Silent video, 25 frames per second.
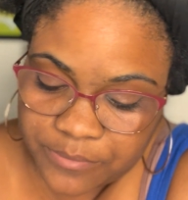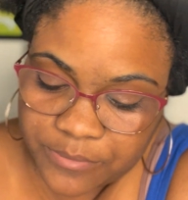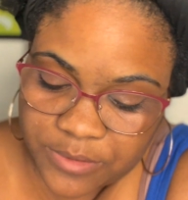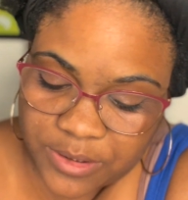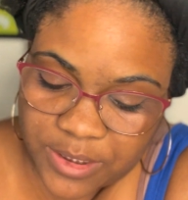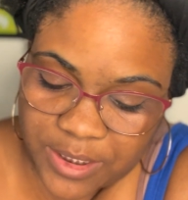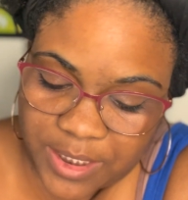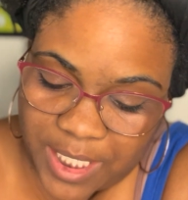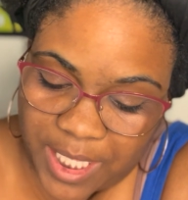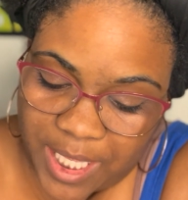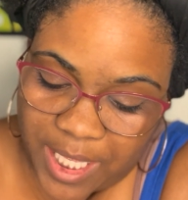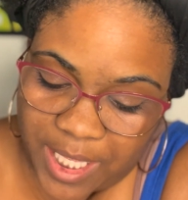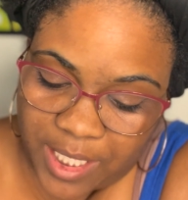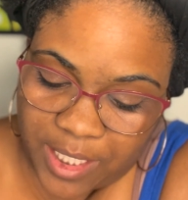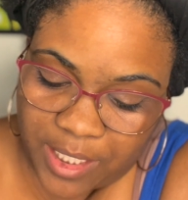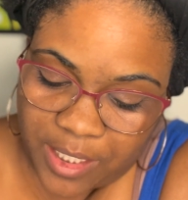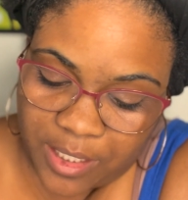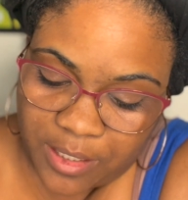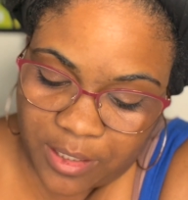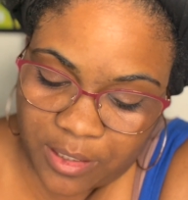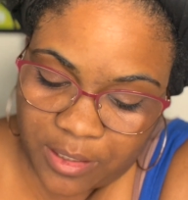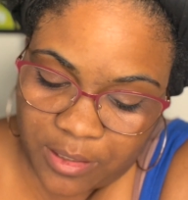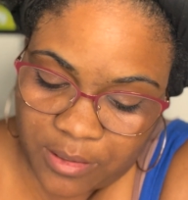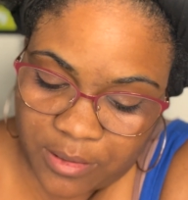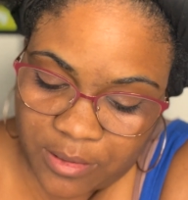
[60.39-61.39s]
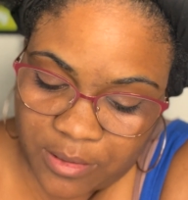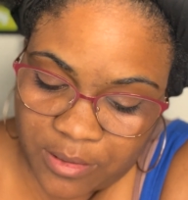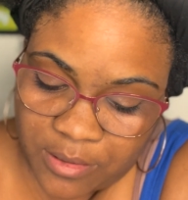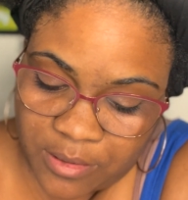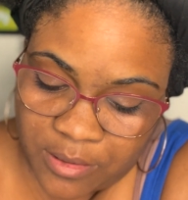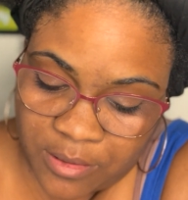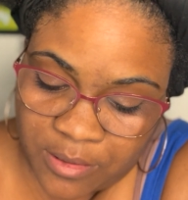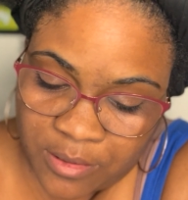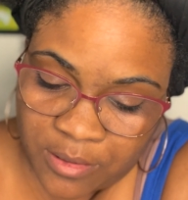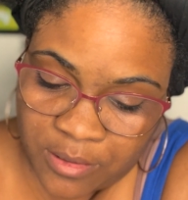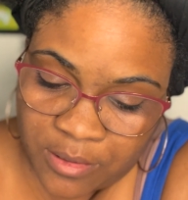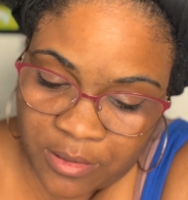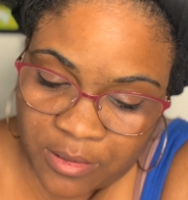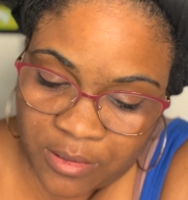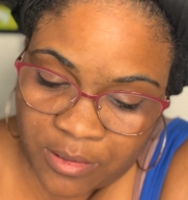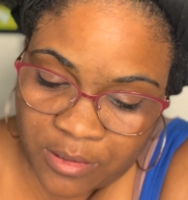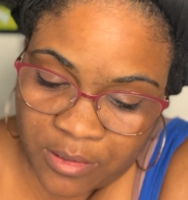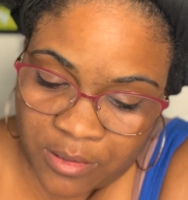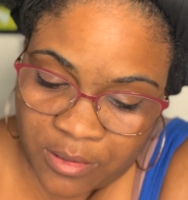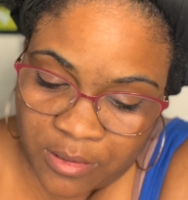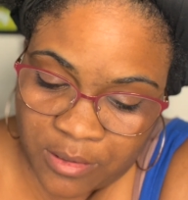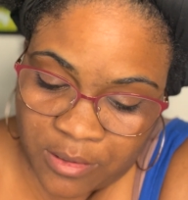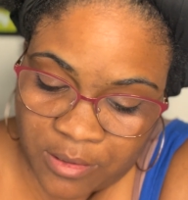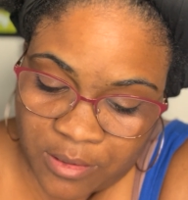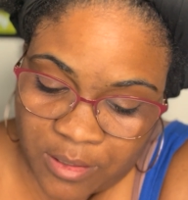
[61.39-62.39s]
today,
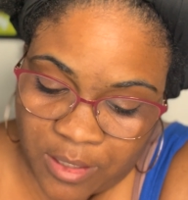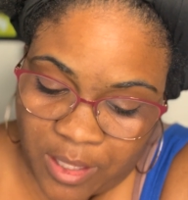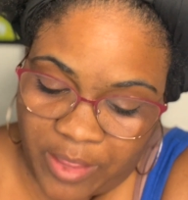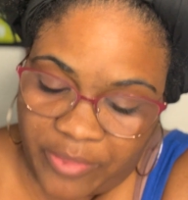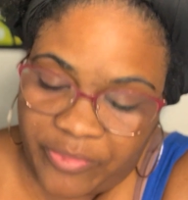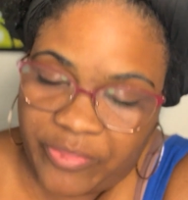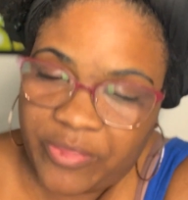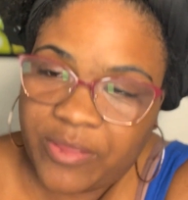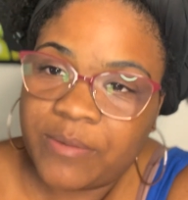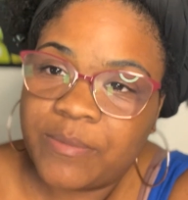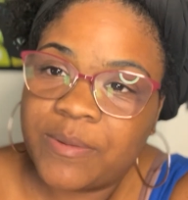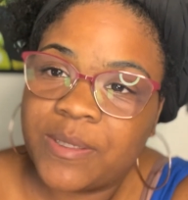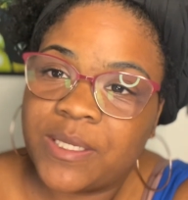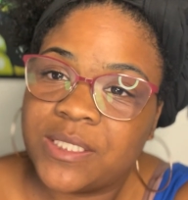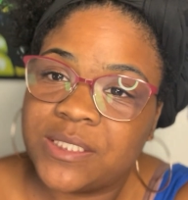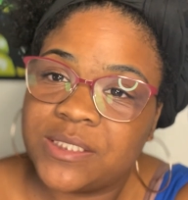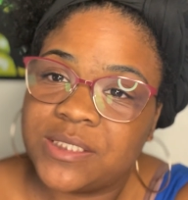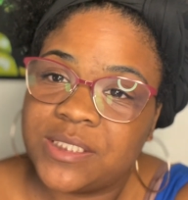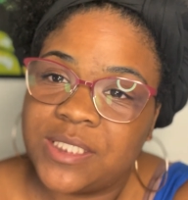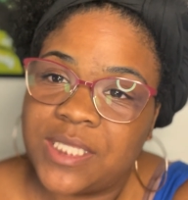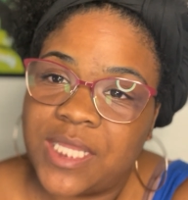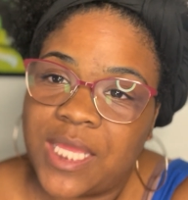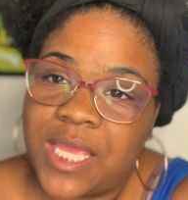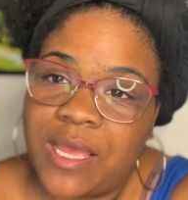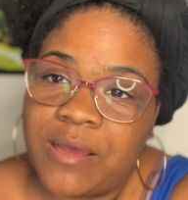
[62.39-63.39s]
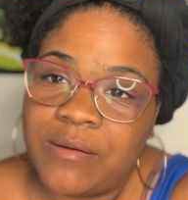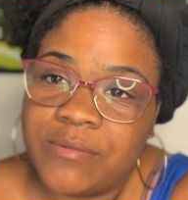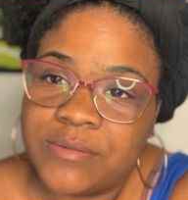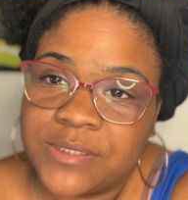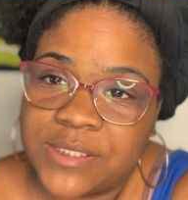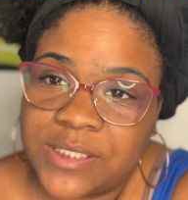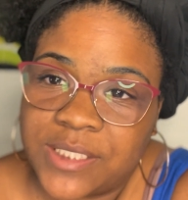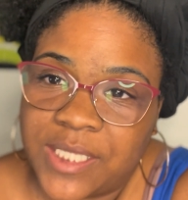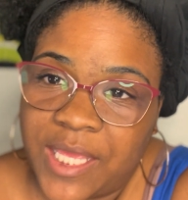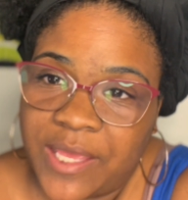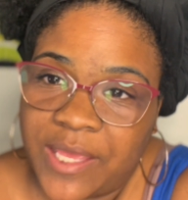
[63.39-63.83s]
I think because today I was in